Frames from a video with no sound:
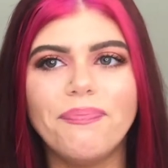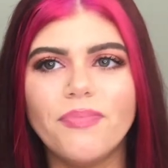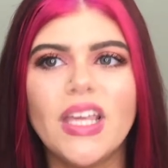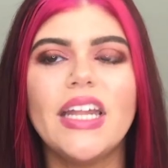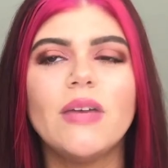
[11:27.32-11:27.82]

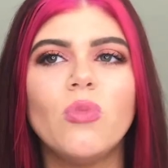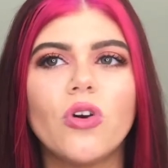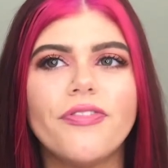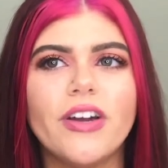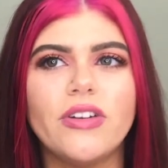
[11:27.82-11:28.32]
getting
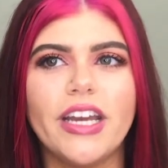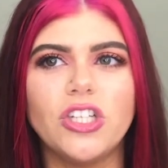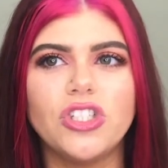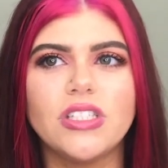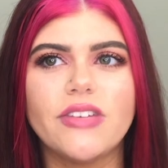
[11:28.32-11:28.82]
more
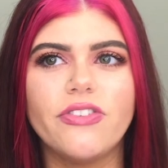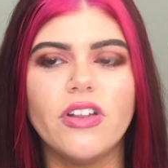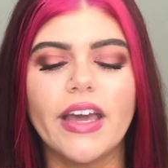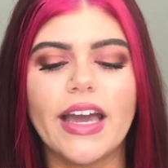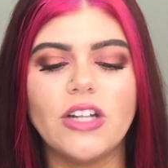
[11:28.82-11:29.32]
foundations. I feel
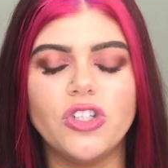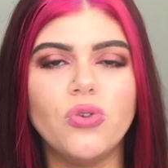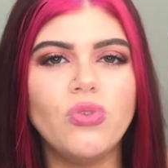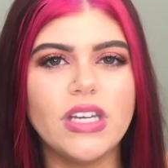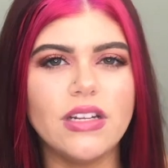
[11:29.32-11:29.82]
like I
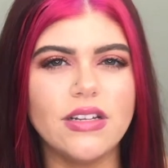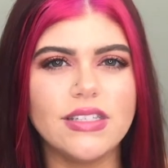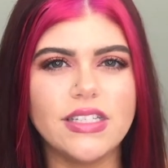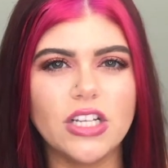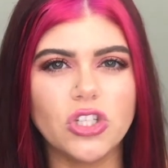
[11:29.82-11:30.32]
do tend to
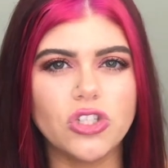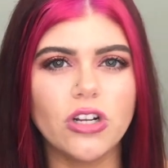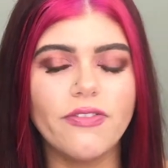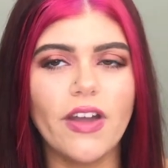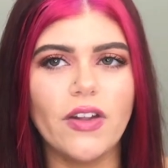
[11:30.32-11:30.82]
stick to
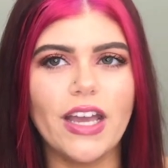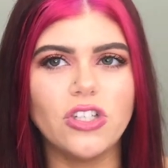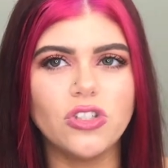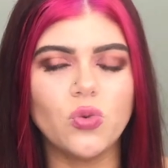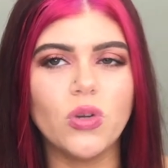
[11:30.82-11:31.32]
certain
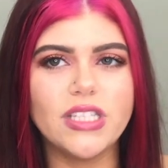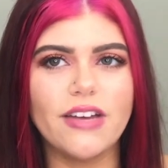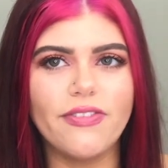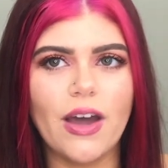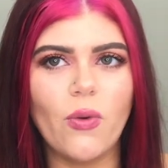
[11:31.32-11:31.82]
foundations. Once I
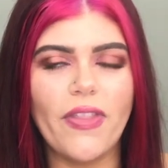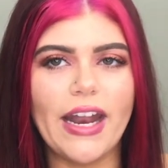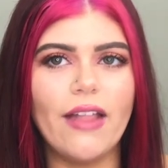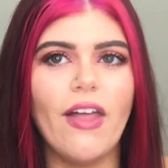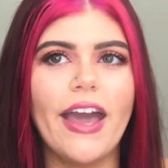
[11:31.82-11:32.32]
find one that
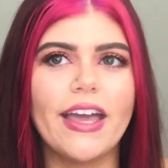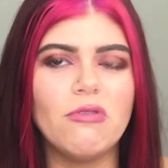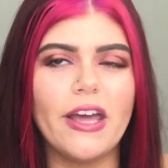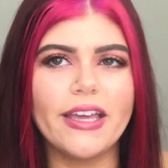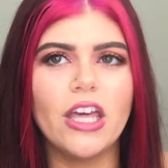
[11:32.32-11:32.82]
I like, I'm
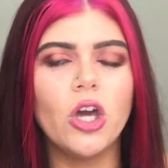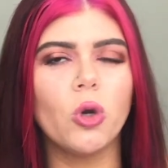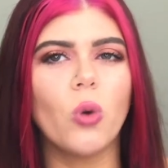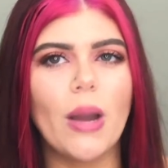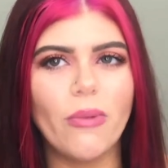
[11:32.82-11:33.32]
like,
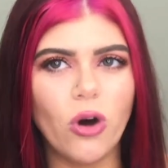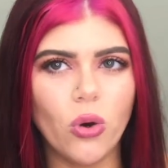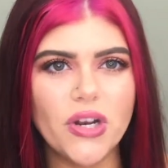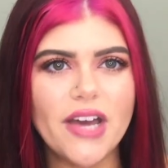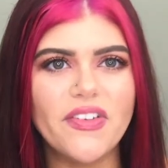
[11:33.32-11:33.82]
grab a
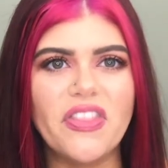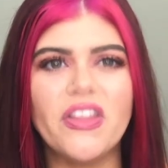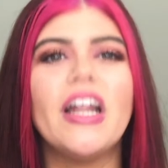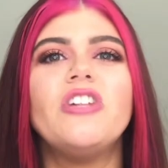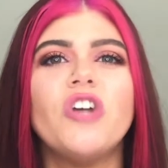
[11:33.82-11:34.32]
hold of it, and
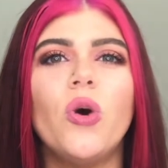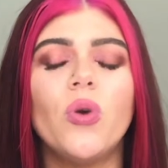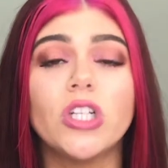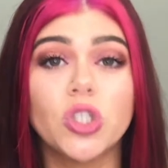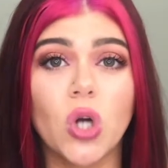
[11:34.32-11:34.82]
then I don't
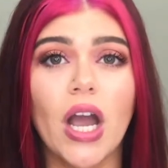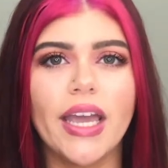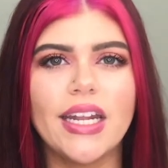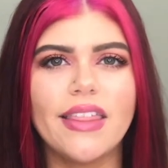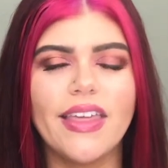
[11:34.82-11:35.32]
want to
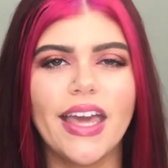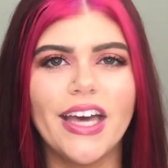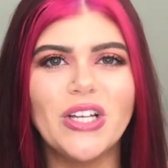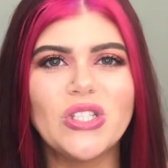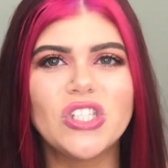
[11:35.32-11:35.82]
try anything
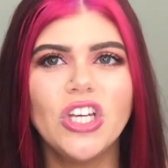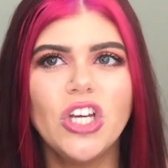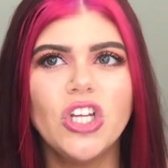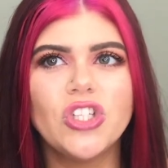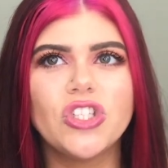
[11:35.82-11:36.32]
else.
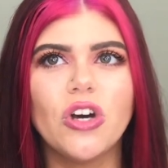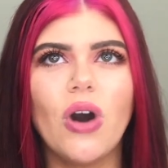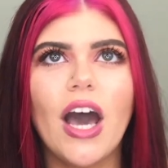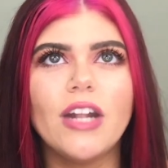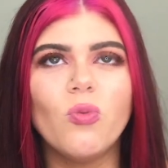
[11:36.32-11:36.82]
So
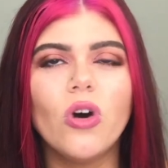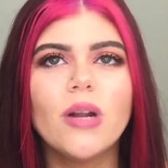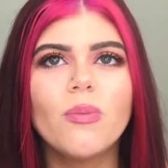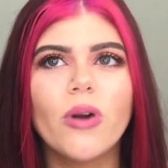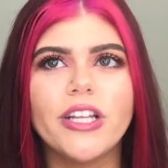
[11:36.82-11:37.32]
I'd want
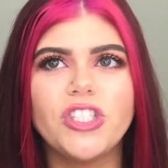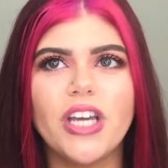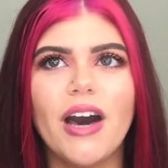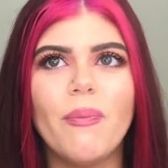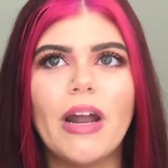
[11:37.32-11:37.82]
to branch
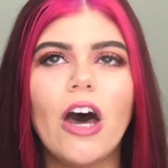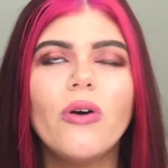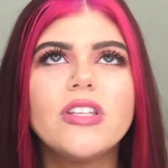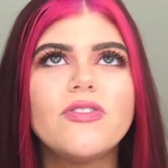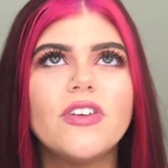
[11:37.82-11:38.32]
out, but I
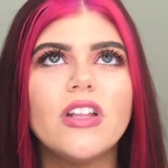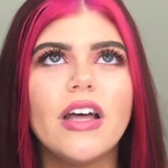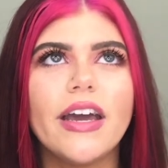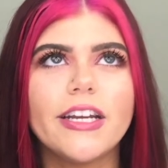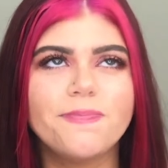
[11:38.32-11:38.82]
always feel
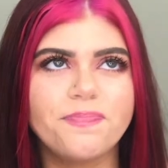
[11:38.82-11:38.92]
like